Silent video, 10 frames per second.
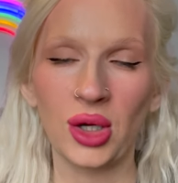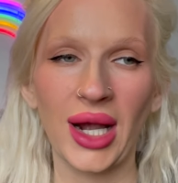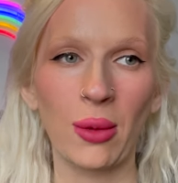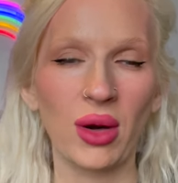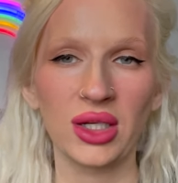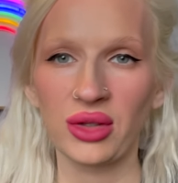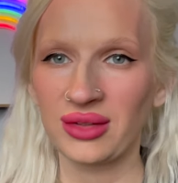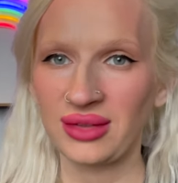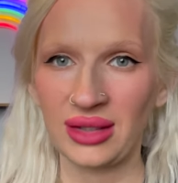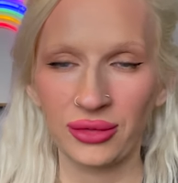I want to do the
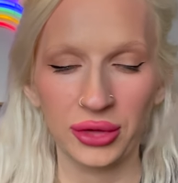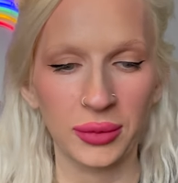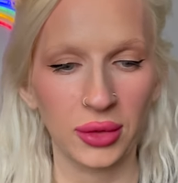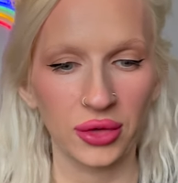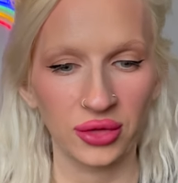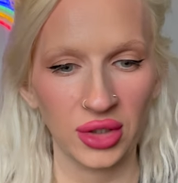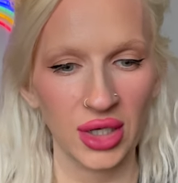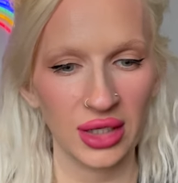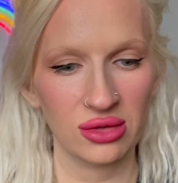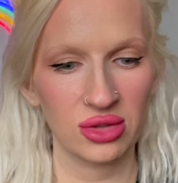see-through bowl so you
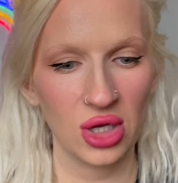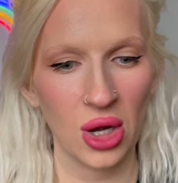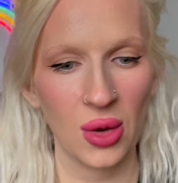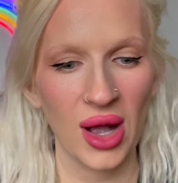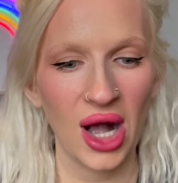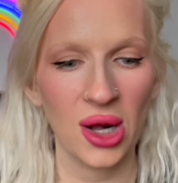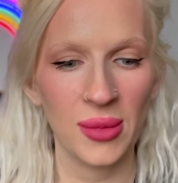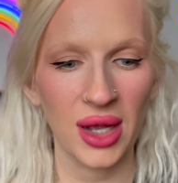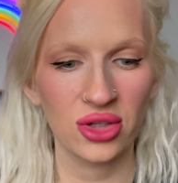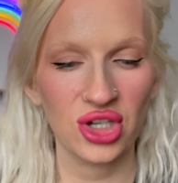guys know how
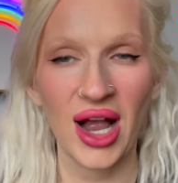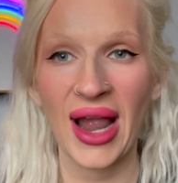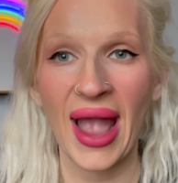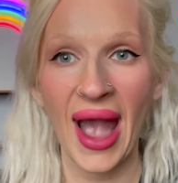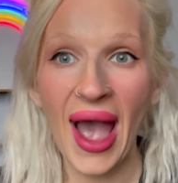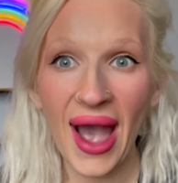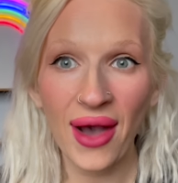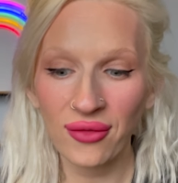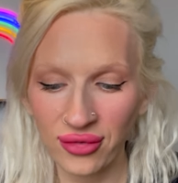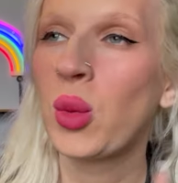much I
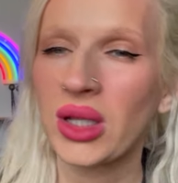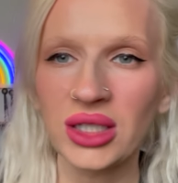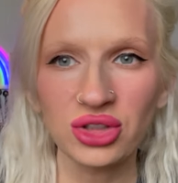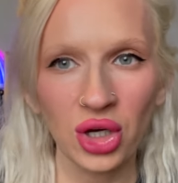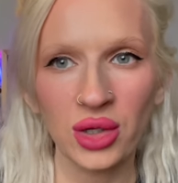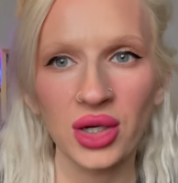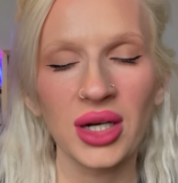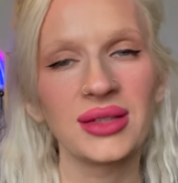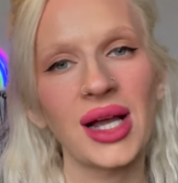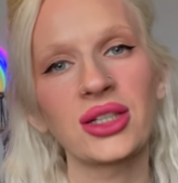have. Wella toner
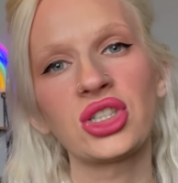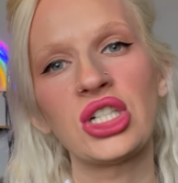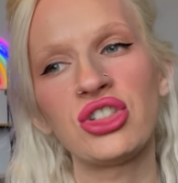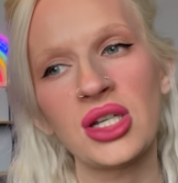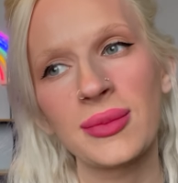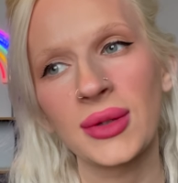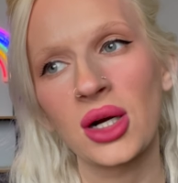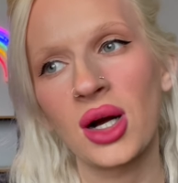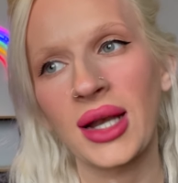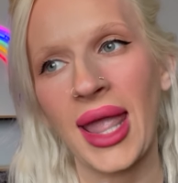is actually cheaper
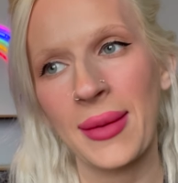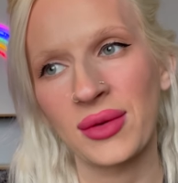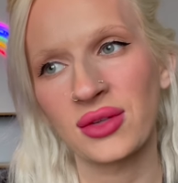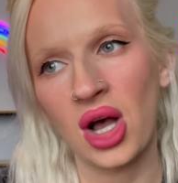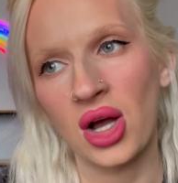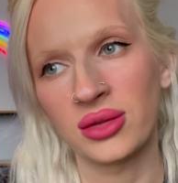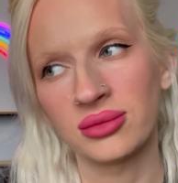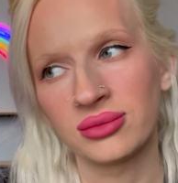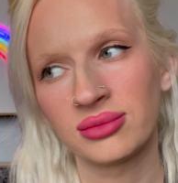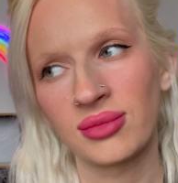on Amazon
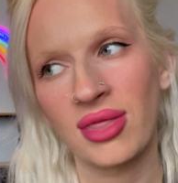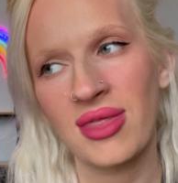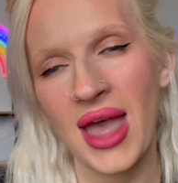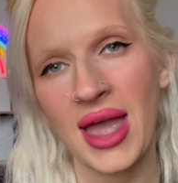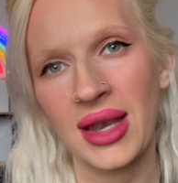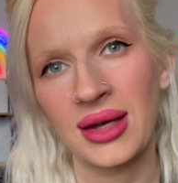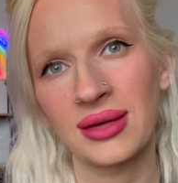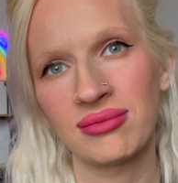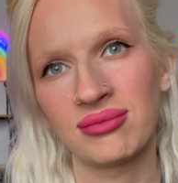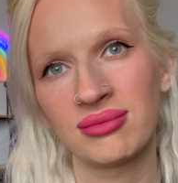
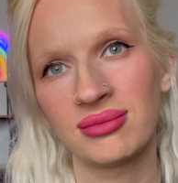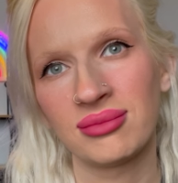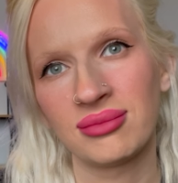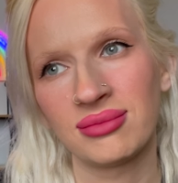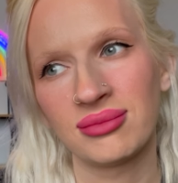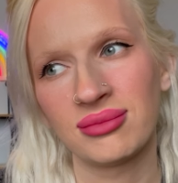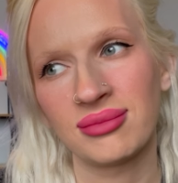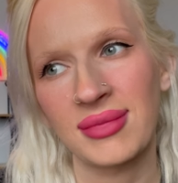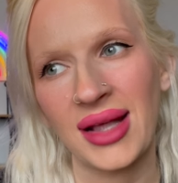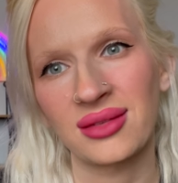than
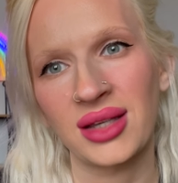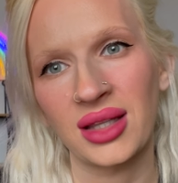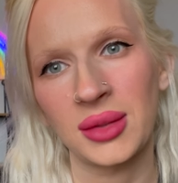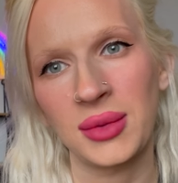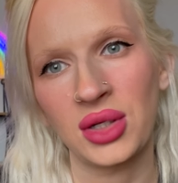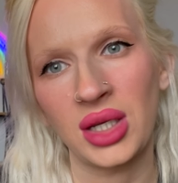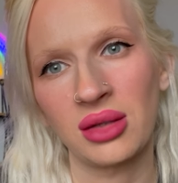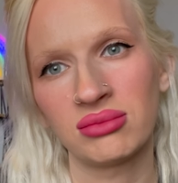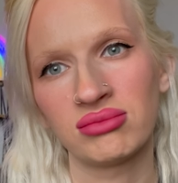at Sally Beauty.